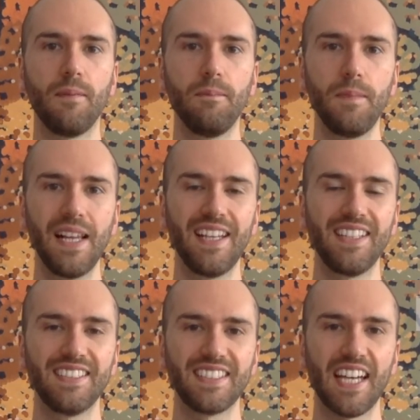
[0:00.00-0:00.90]

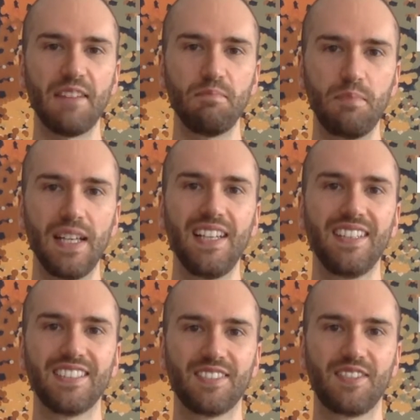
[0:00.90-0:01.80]
millions and
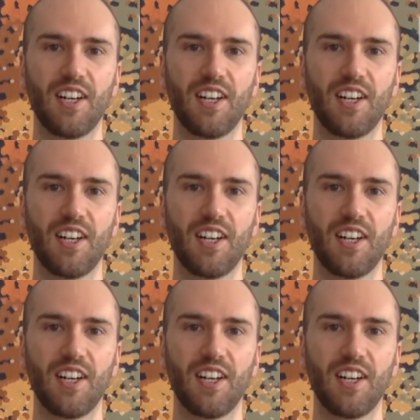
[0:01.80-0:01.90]
billions of